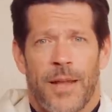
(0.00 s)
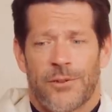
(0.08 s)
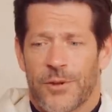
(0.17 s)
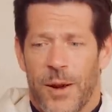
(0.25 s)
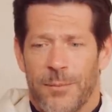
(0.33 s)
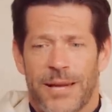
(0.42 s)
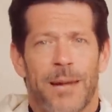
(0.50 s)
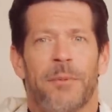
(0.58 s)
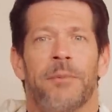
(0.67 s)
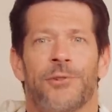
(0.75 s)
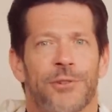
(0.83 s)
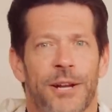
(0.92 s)
And so I became
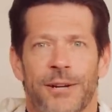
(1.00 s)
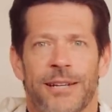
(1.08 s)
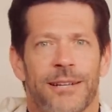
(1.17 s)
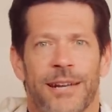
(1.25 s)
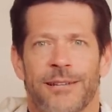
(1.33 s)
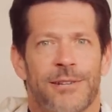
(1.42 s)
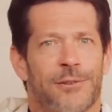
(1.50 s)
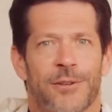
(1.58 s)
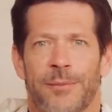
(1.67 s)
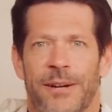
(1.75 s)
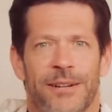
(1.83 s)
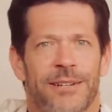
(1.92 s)
a missionary in
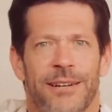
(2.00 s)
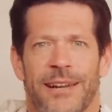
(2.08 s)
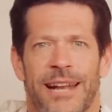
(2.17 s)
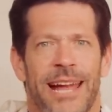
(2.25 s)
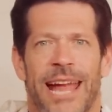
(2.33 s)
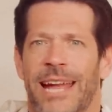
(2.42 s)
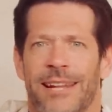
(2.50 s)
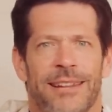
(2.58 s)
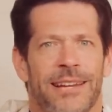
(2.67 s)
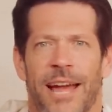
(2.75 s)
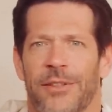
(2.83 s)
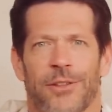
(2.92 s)
Central America, and I hated
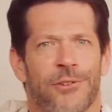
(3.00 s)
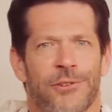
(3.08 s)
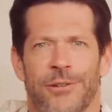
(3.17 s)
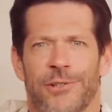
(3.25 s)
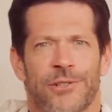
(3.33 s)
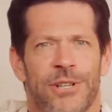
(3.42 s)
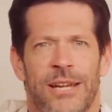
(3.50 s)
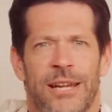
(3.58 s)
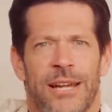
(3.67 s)
the Catholic Church.